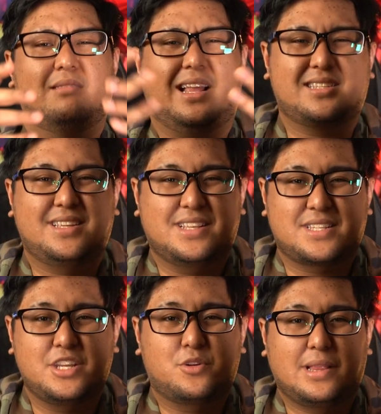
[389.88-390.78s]
Lastly,
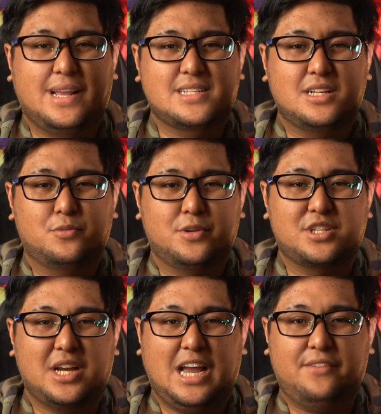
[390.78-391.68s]
there's the equalizer,
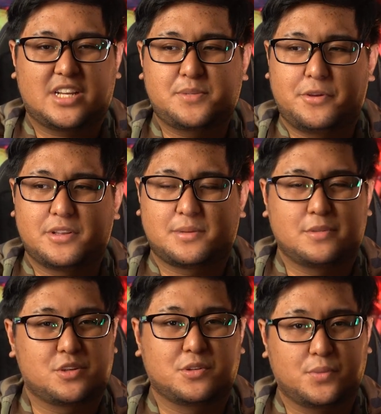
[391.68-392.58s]
which I've experienced
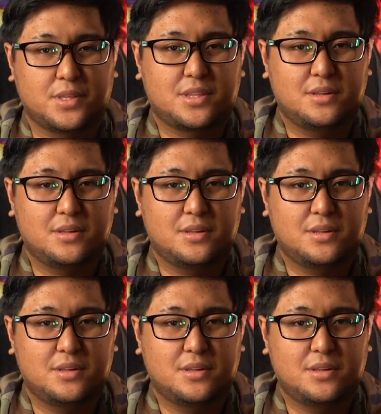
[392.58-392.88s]
some issues with.